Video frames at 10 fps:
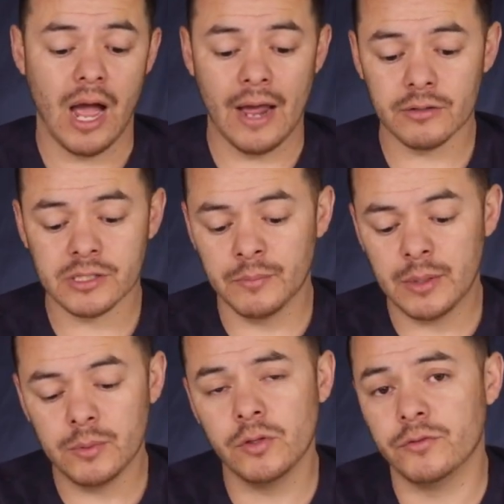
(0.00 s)
I know some
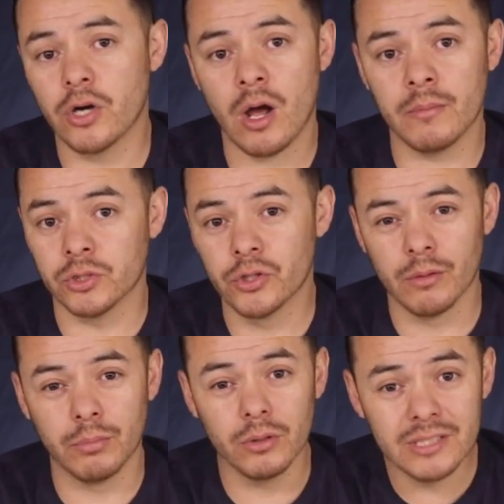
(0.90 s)
people who've drawn mature bull